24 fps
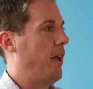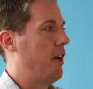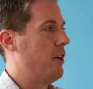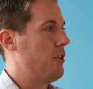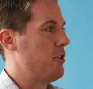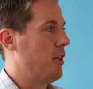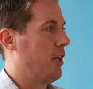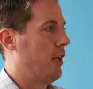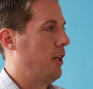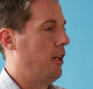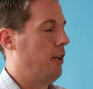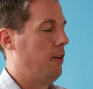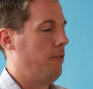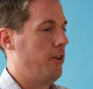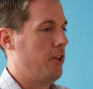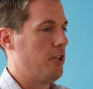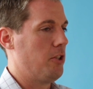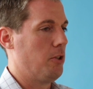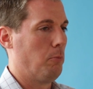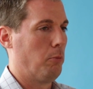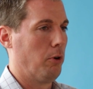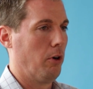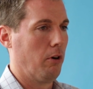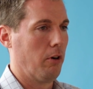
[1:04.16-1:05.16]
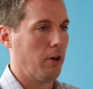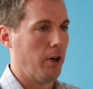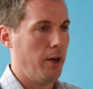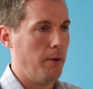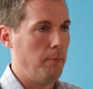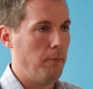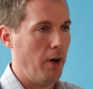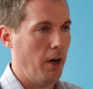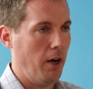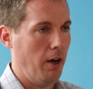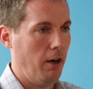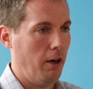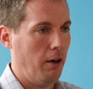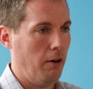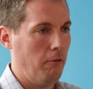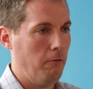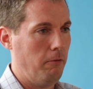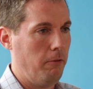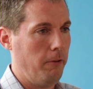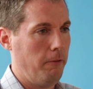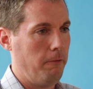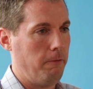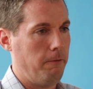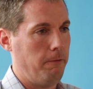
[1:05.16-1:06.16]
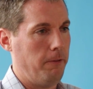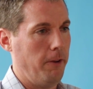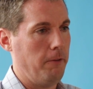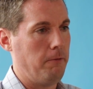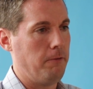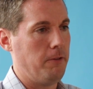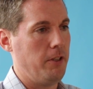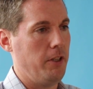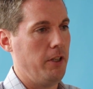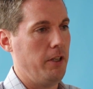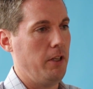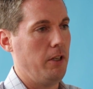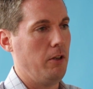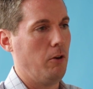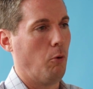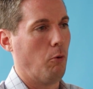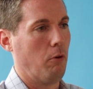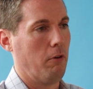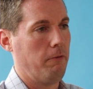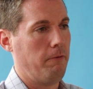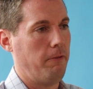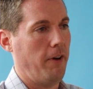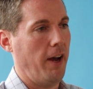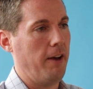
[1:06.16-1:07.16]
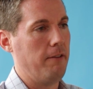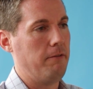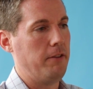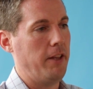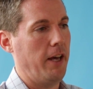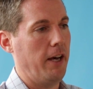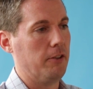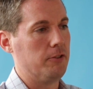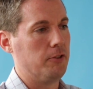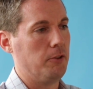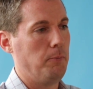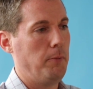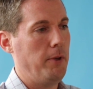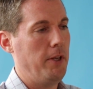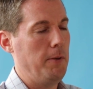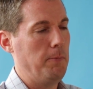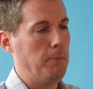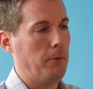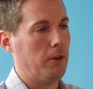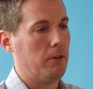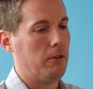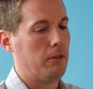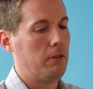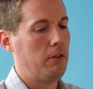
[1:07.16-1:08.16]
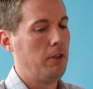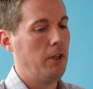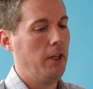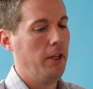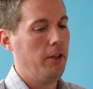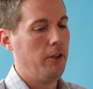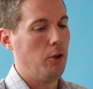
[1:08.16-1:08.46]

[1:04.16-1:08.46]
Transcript: managing an innovation program of 50 or 5,000 people,